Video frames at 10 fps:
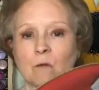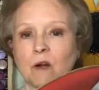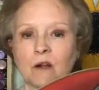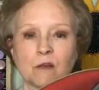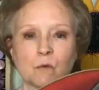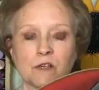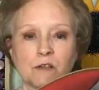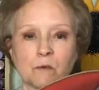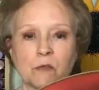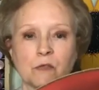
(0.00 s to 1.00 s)
What could we
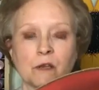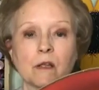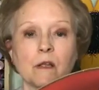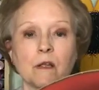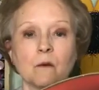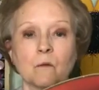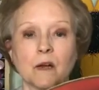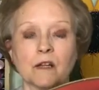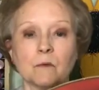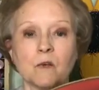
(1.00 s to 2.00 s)
do with it?
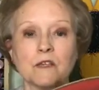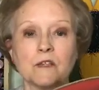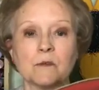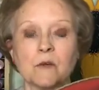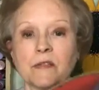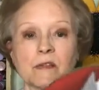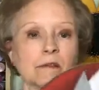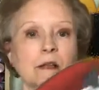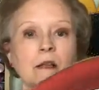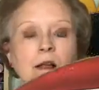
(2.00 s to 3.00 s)
What could we do with it,
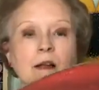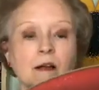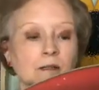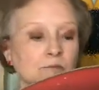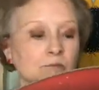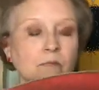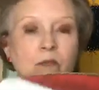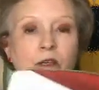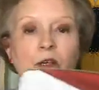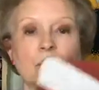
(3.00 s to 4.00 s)
um,
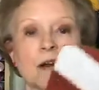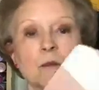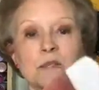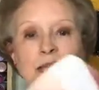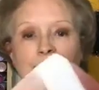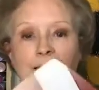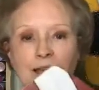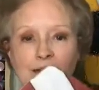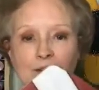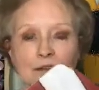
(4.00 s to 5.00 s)
you know, upside
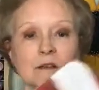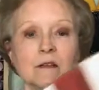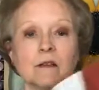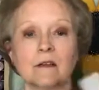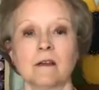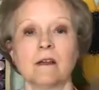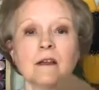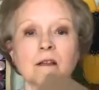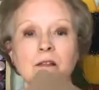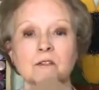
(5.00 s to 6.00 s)
down?
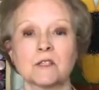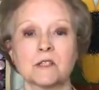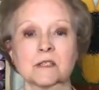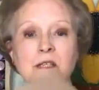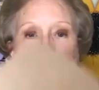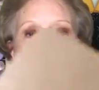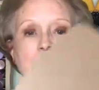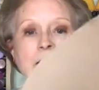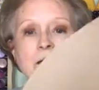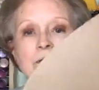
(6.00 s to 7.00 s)
There's just so
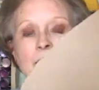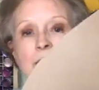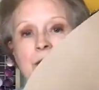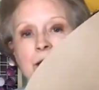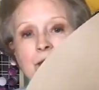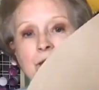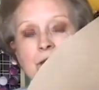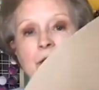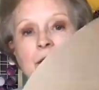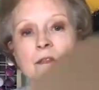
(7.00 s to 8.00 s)
many different
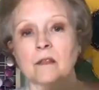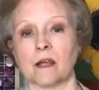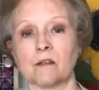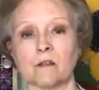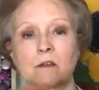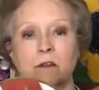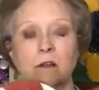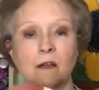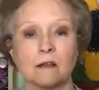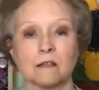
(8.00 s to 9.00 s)
things that you could
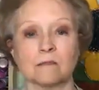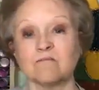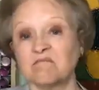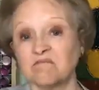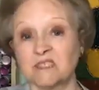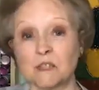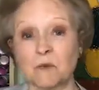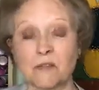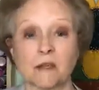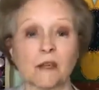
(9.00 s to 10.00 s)
uh, do
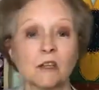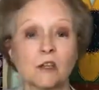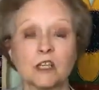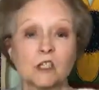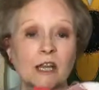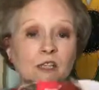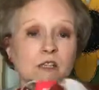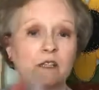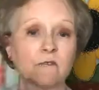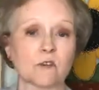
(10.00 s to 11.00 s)
with it. And you could change
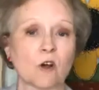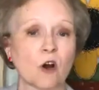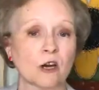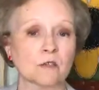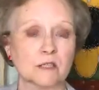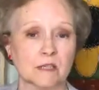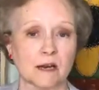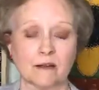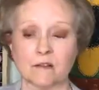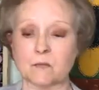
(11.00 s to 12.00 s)
it different heart
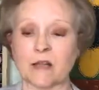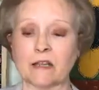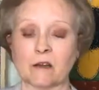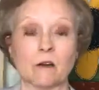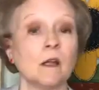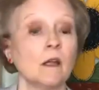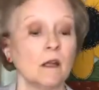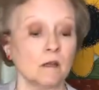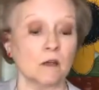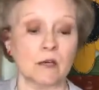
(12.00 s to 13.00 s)
styles back here.
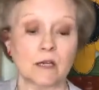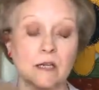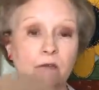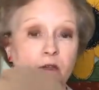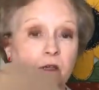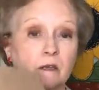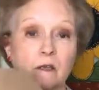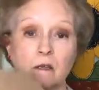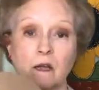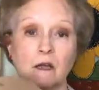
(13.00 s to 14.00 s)
You could even
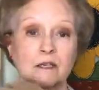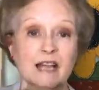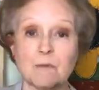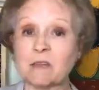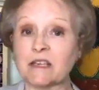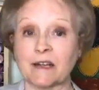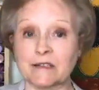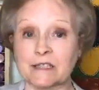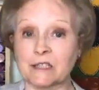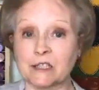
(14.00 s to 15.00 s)
uh,
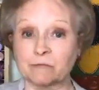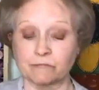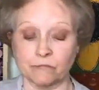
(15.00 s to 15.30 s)
napkinize it.